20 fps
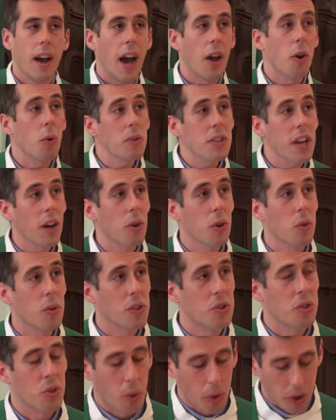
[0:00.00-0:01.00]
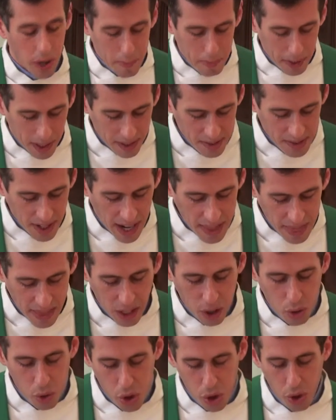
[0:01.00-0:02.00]
I don't tell you this story because I
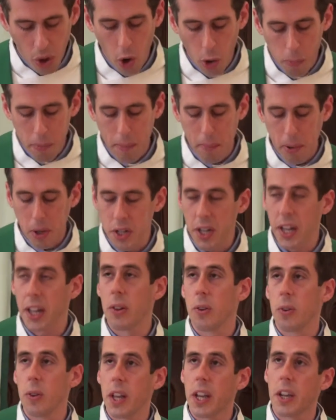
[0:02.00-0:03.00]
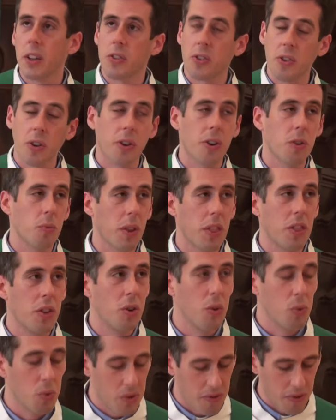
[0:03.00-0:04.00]
think you should all be particularly concerned with
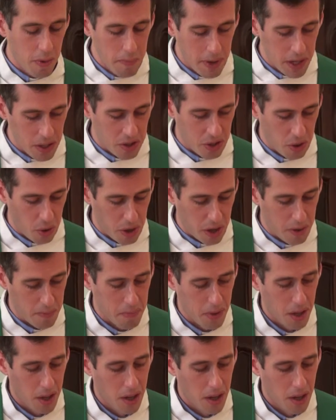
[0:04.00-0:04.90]
the news from Minnesota,